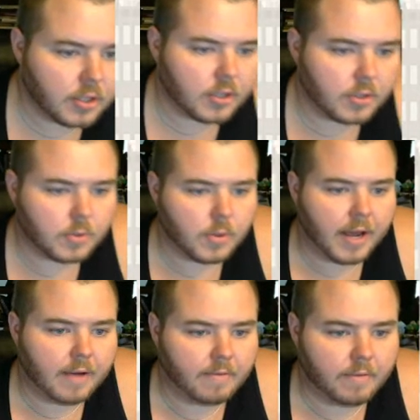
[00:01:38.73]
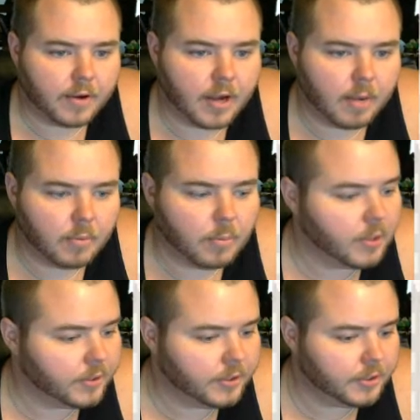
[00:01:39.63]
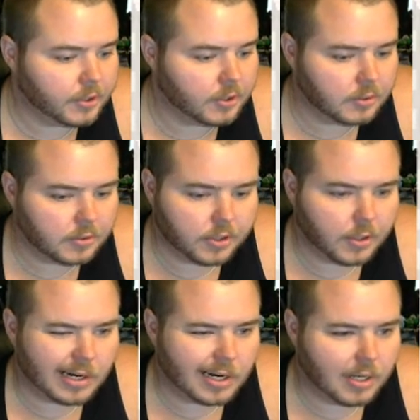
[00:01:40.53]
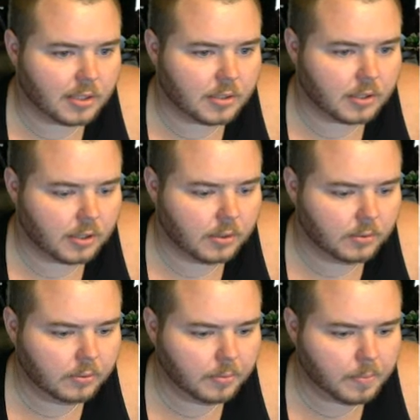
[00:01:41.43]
You have a couple builders that are kind of slow,